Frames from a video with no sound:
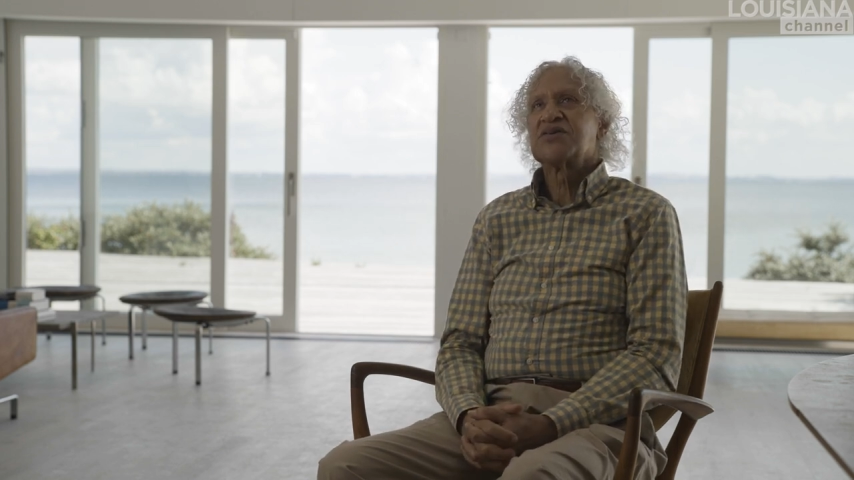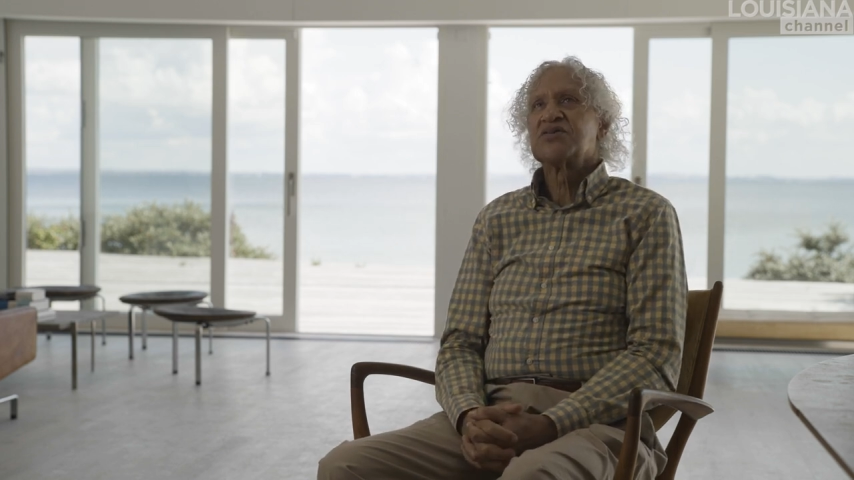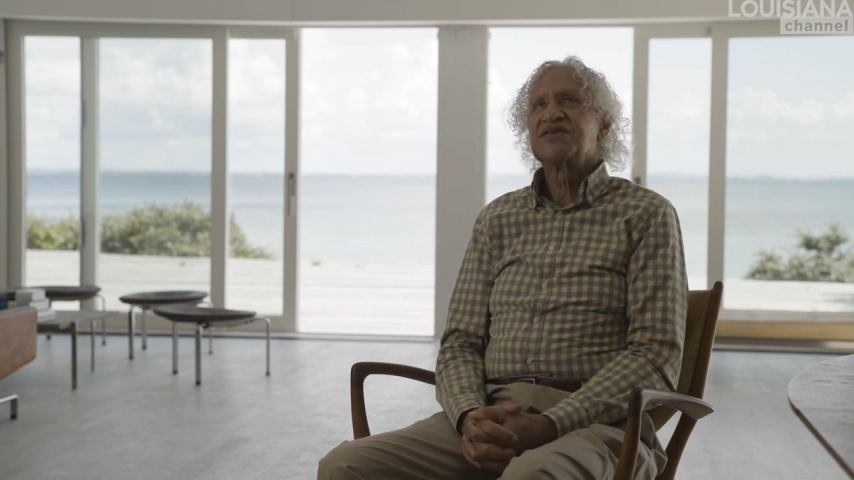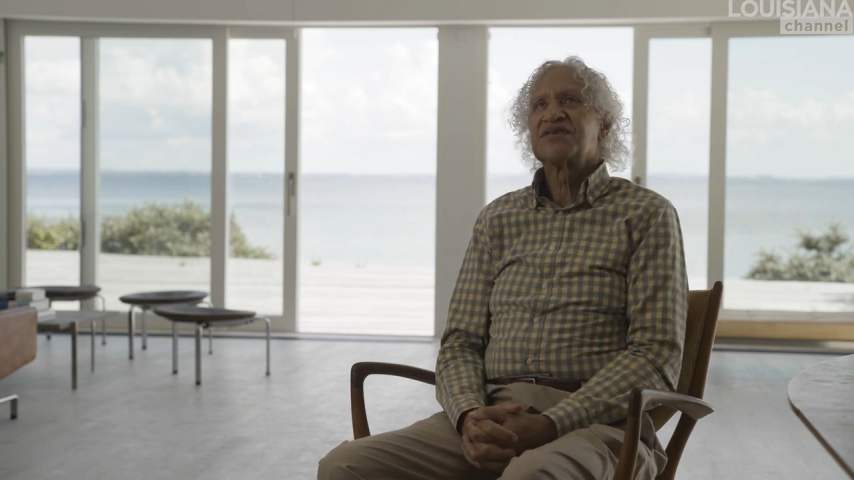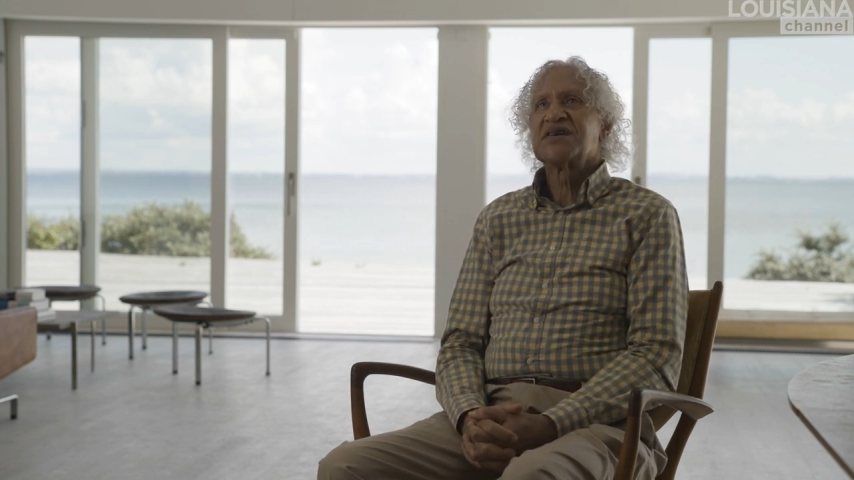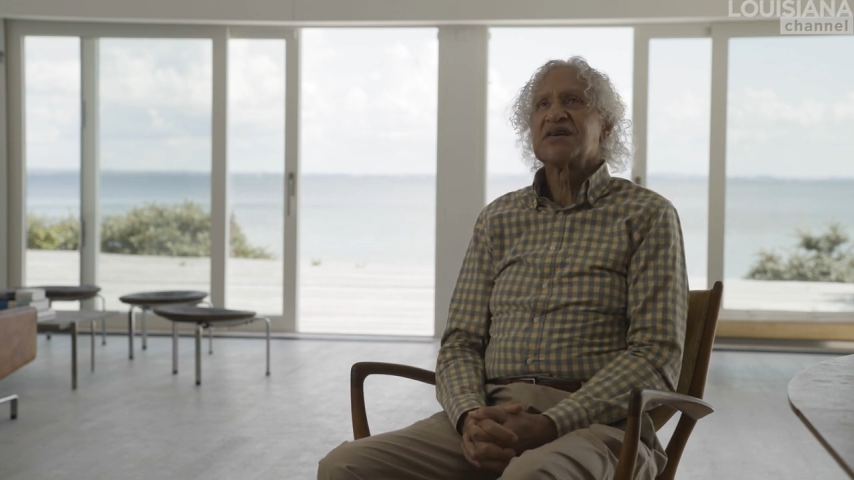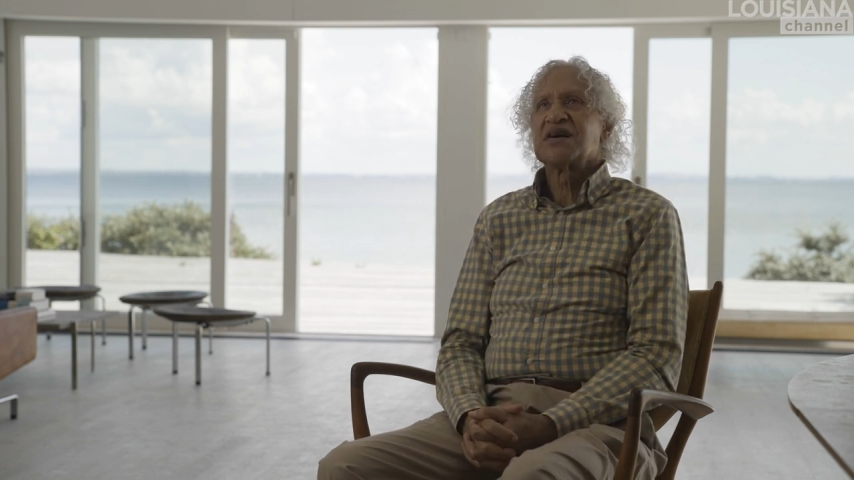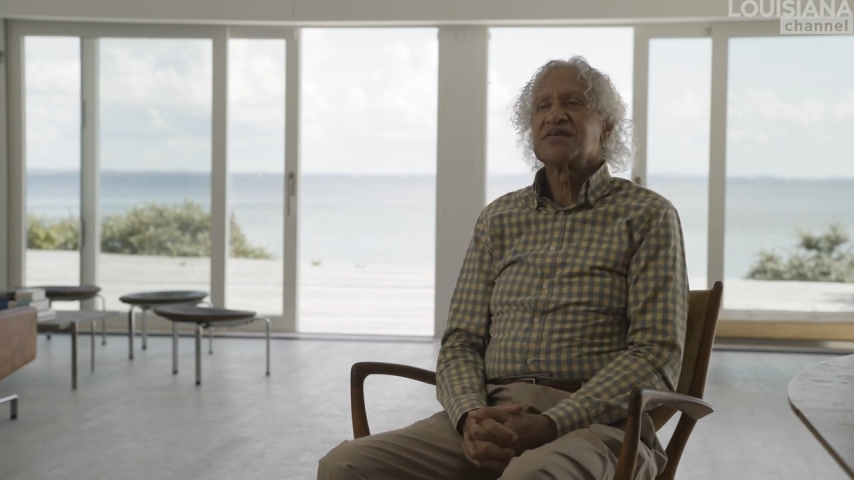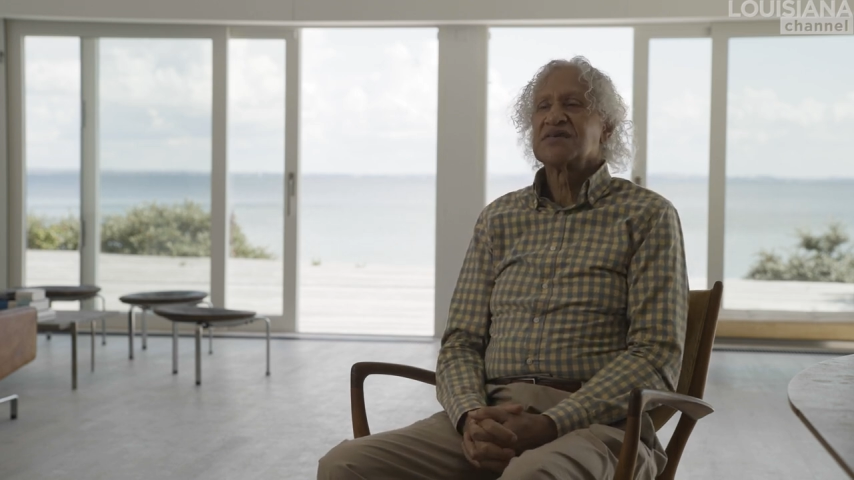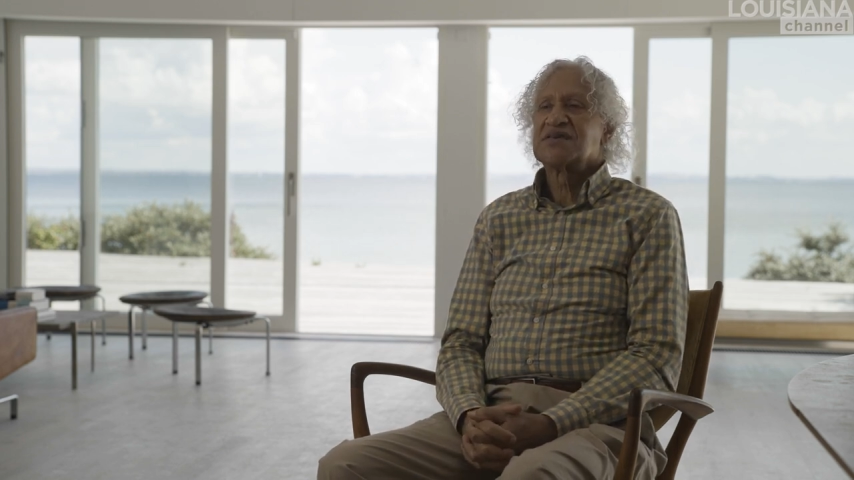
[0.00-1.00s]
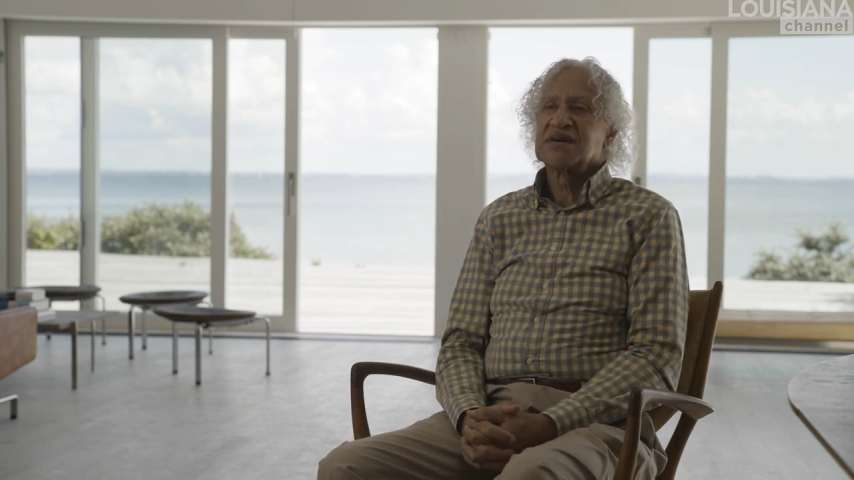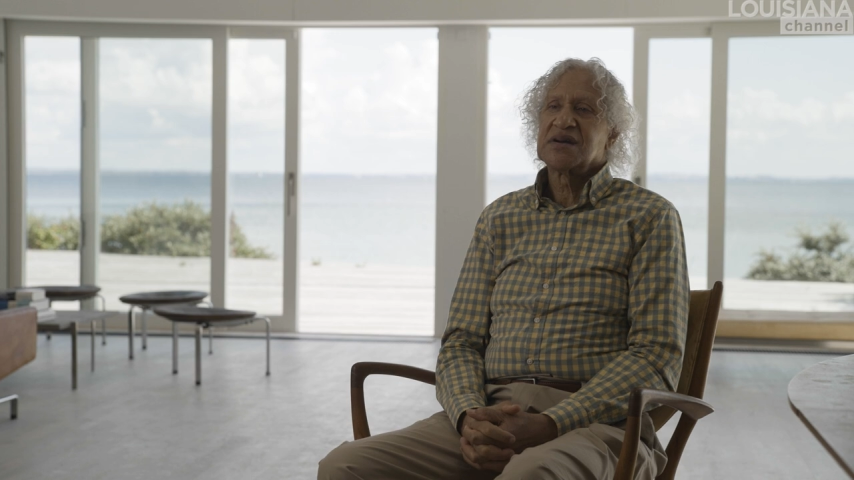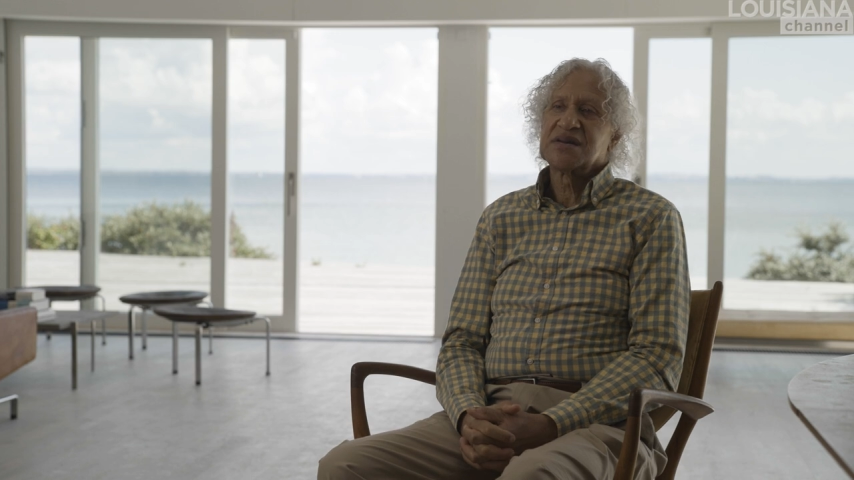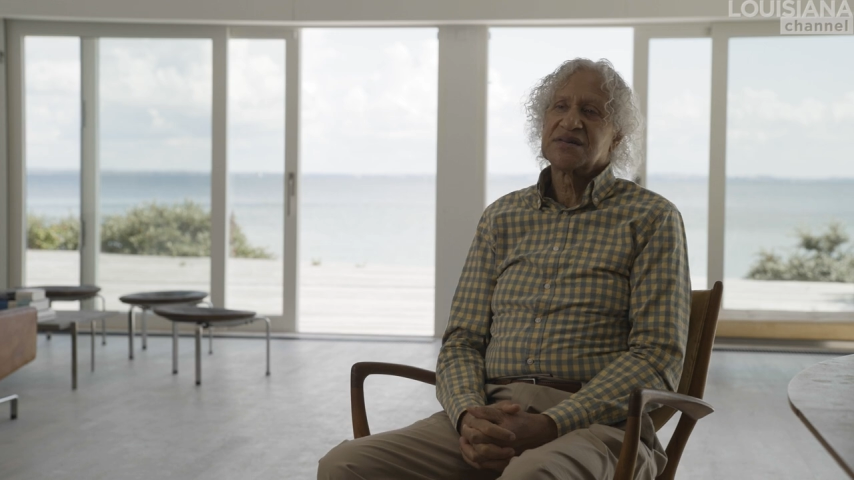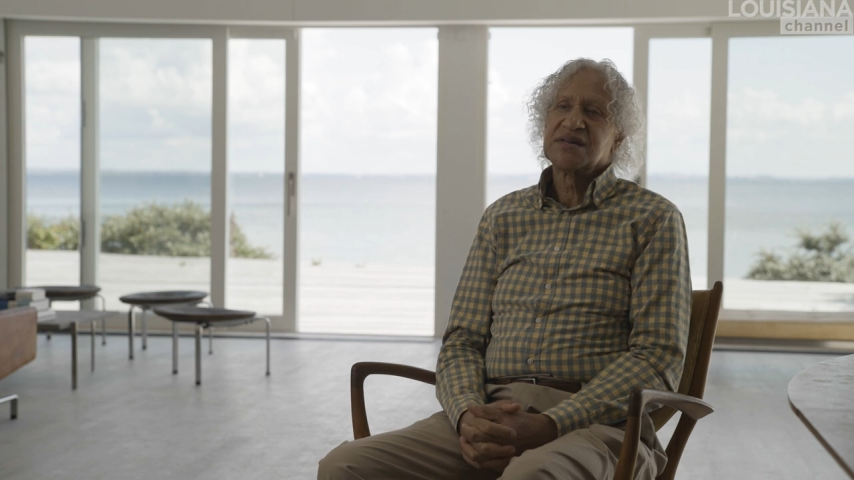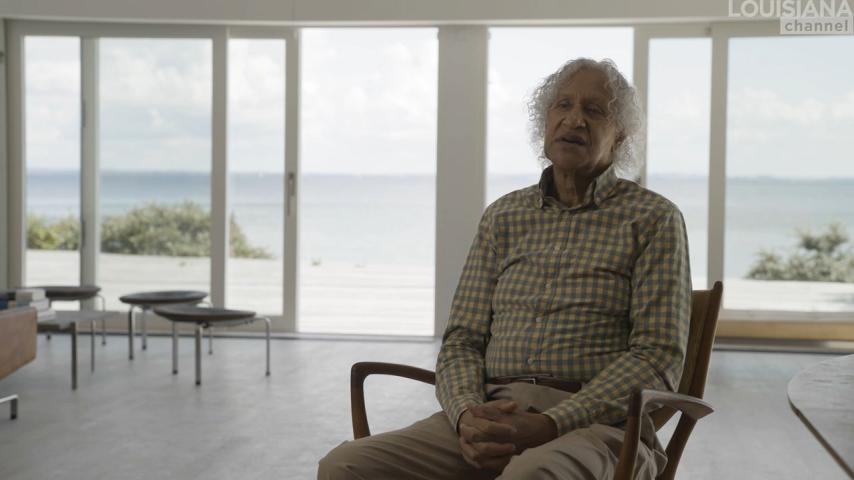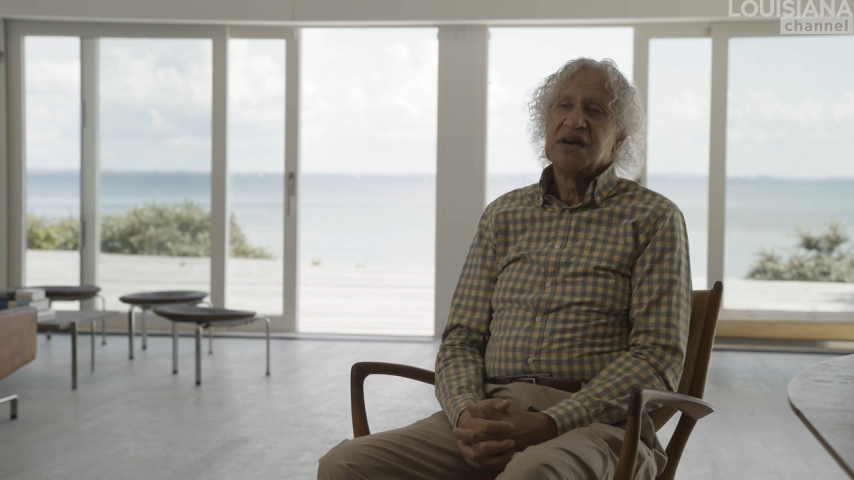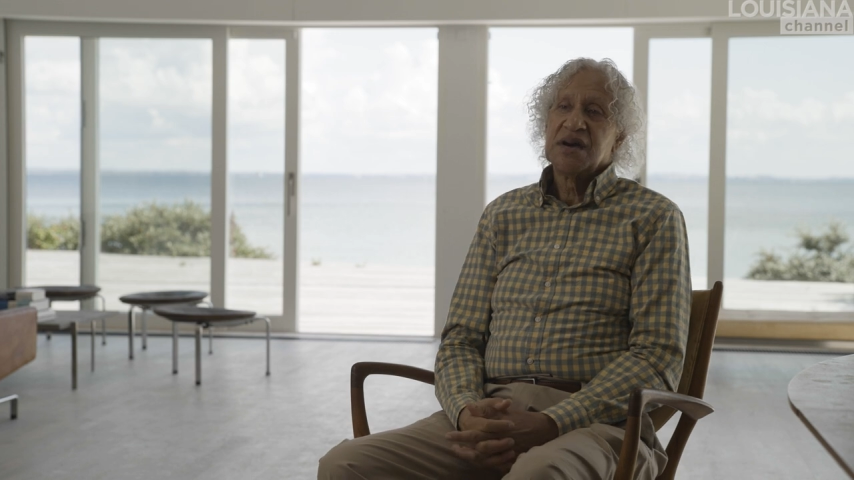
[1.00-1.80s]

you see other things.